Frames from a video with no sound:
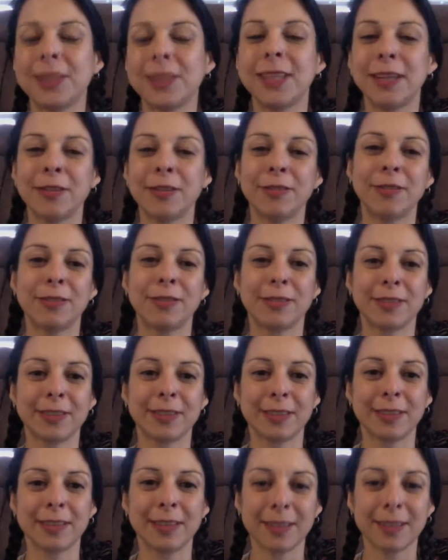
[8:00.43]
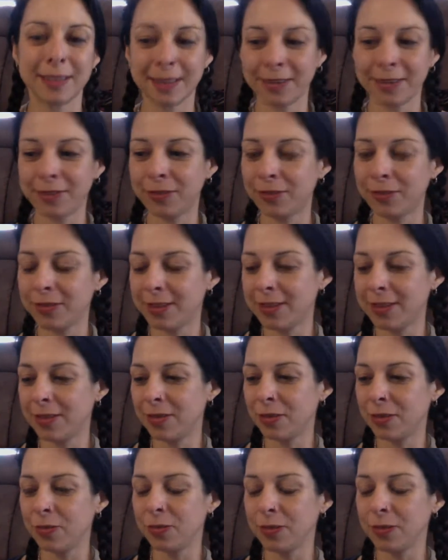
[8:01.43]
of
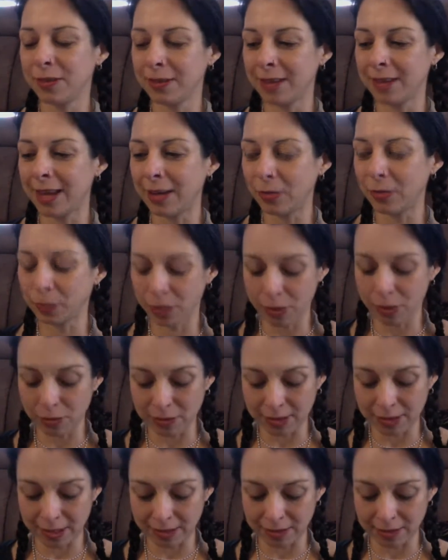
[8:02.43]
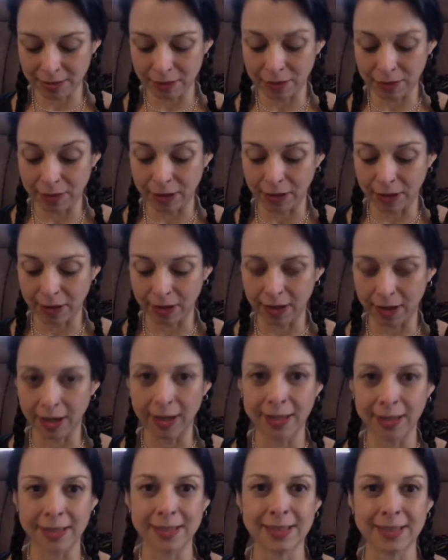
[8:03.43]
that renewed sense of vigor
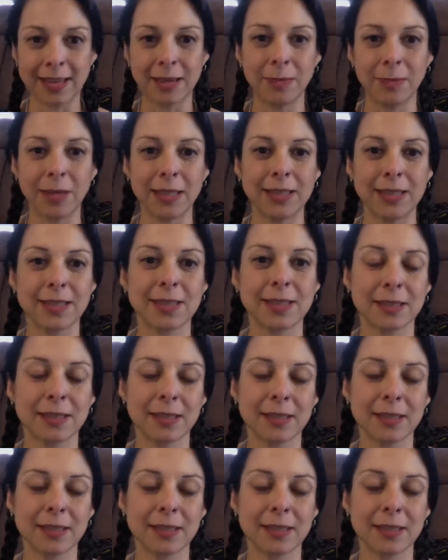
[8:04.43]
and excitement.